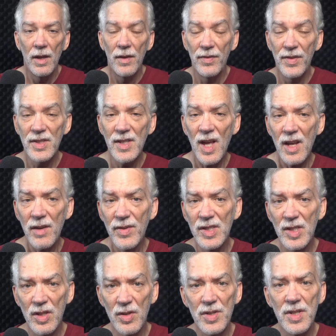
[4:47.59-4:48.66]
This kind of
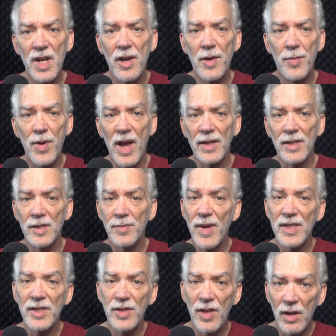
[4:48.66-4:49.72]
exclusionary practice
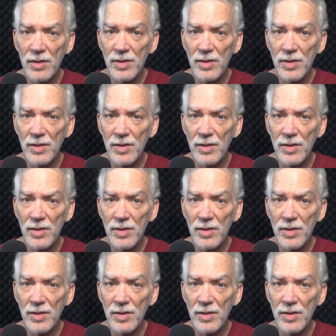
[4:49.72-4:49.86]
makes young